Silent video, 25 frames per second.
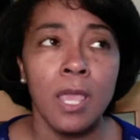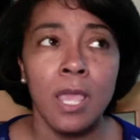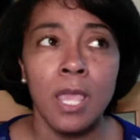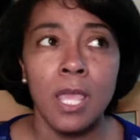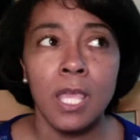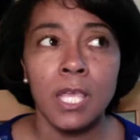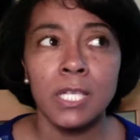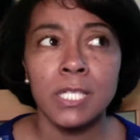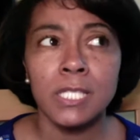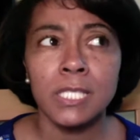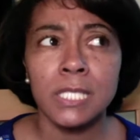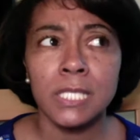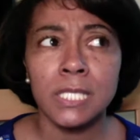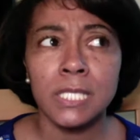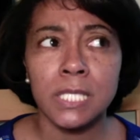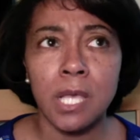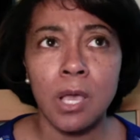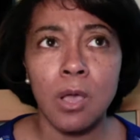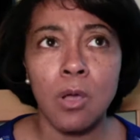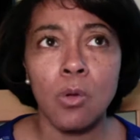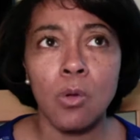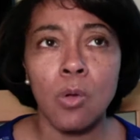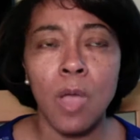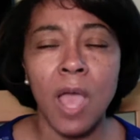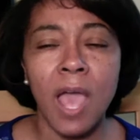And
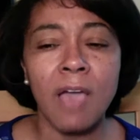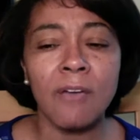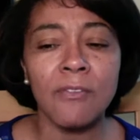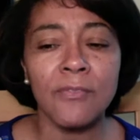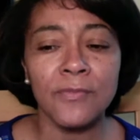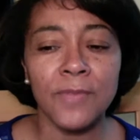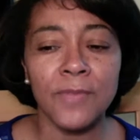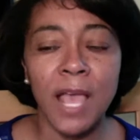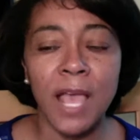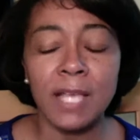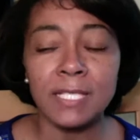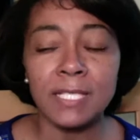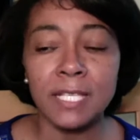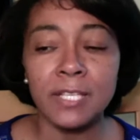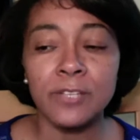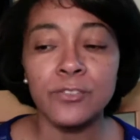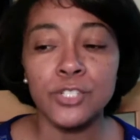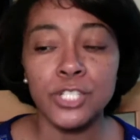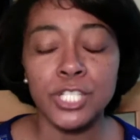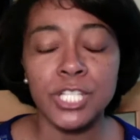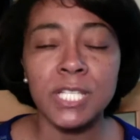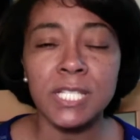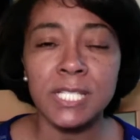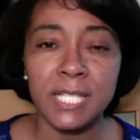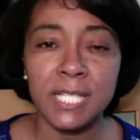so I say, if
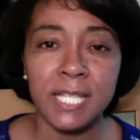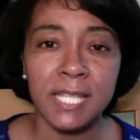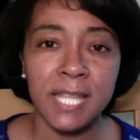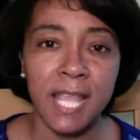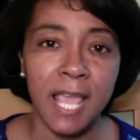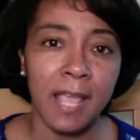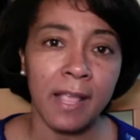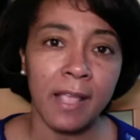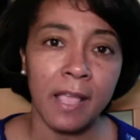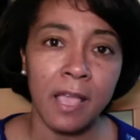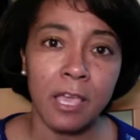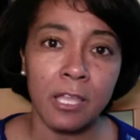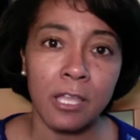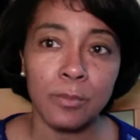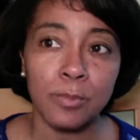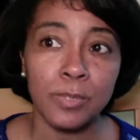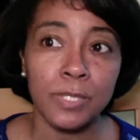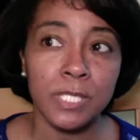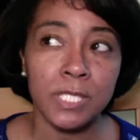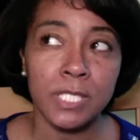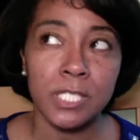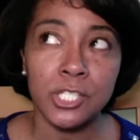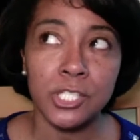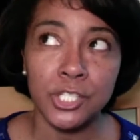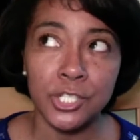she's in that kind of
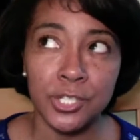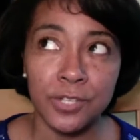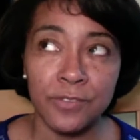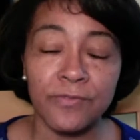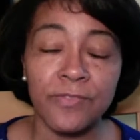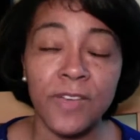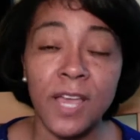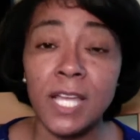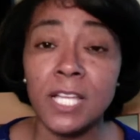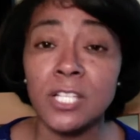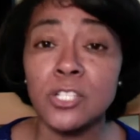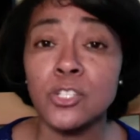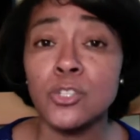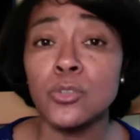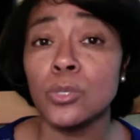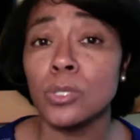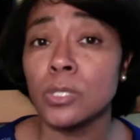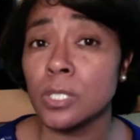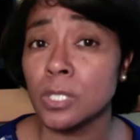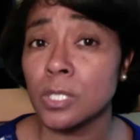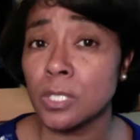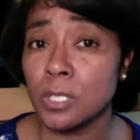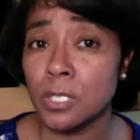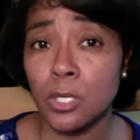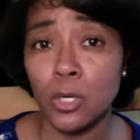position, find you a
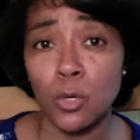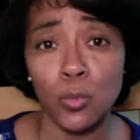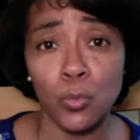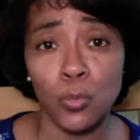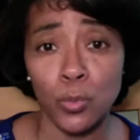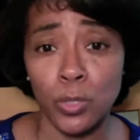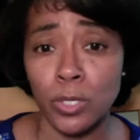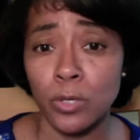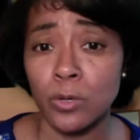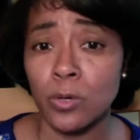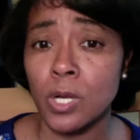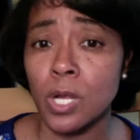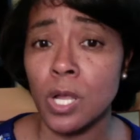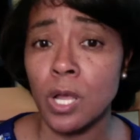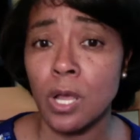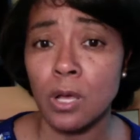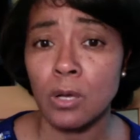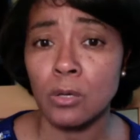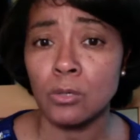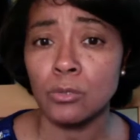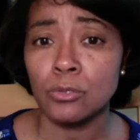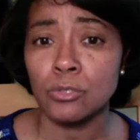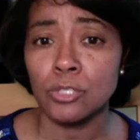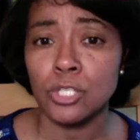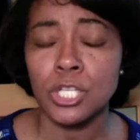good career coach